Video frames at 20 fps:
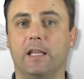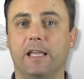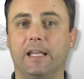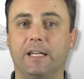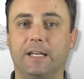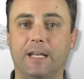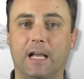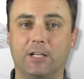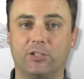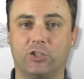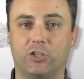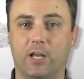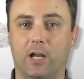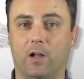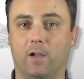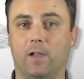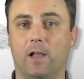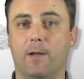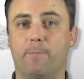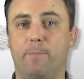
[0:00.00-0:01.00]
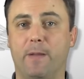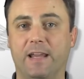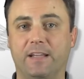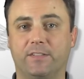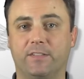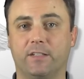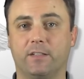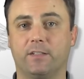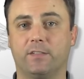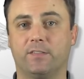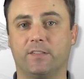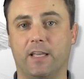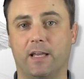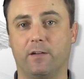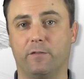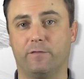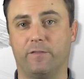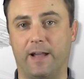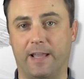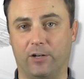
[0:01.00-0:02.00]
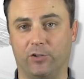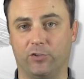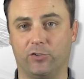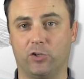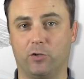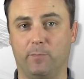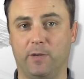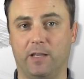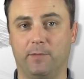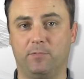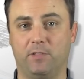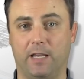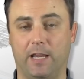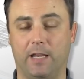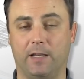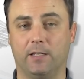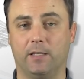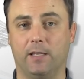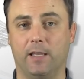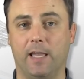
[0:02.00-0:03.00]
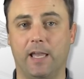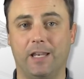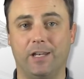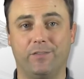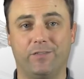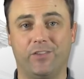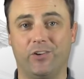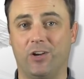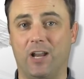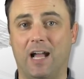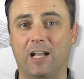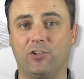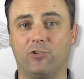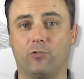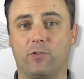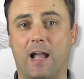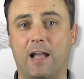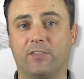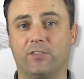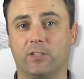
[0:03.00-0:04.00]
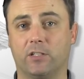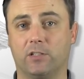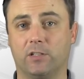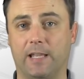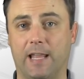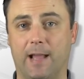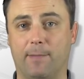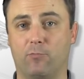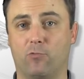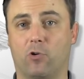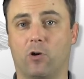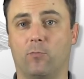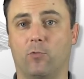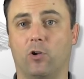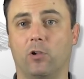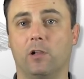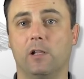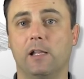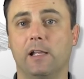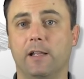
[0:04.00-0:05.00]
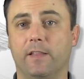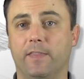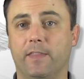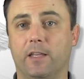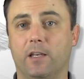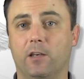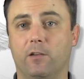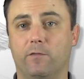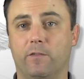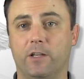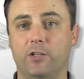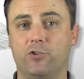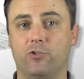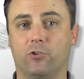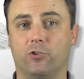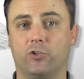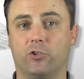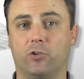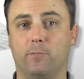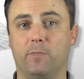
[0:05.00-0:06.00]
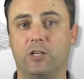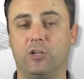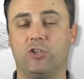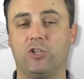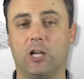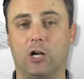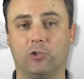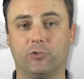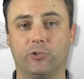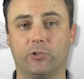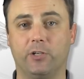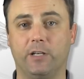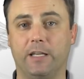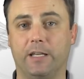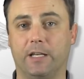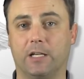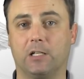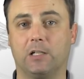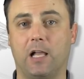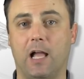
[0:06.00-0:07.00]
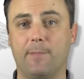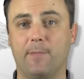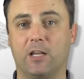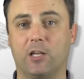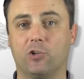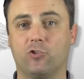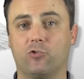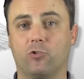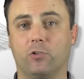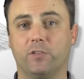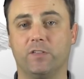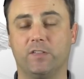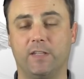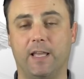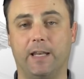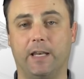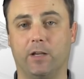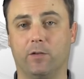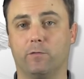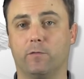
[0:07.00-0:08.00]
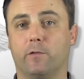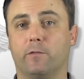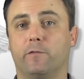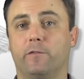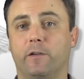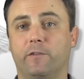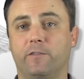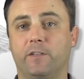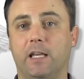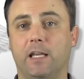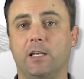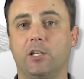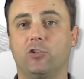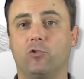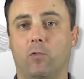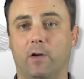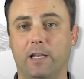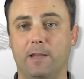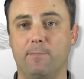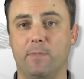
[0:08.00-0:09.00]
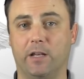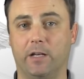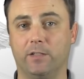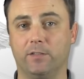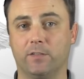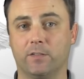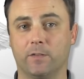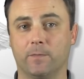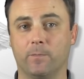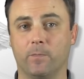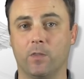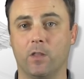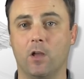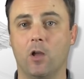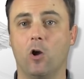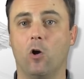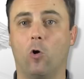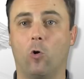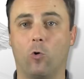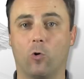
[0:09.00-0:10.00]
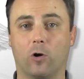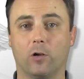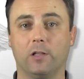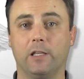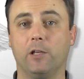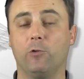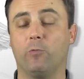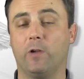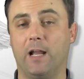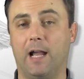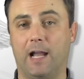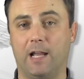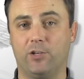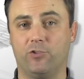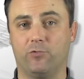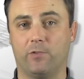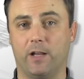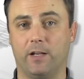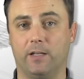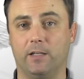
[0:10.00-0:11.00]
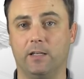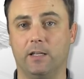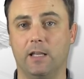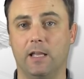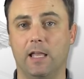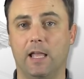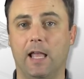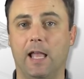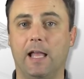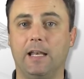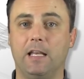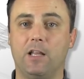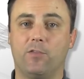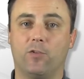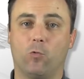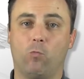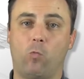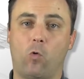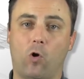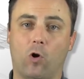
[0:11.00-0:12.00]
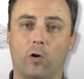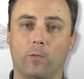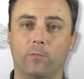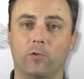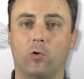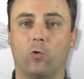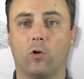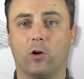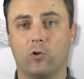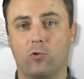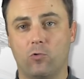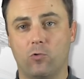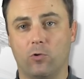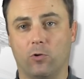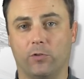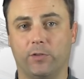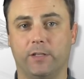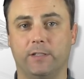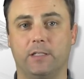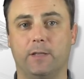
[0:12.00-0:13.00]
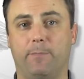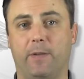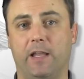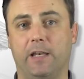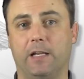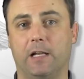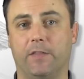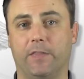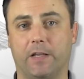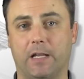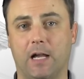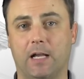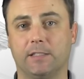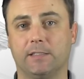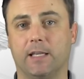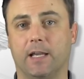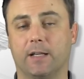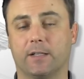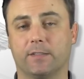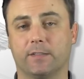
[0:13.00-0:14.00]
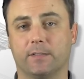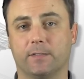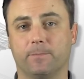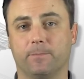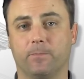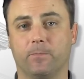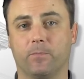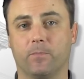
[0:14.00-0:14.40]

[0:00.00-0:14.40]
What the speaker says: In a nutshell, a basic set of vitals should be obtained, and if they're not drastically abnormal, the individual should be sheltered in a climate-controlled setting for 15 to 20 minutes, orally rehydrated, and either warmed or cooled, depending on the context.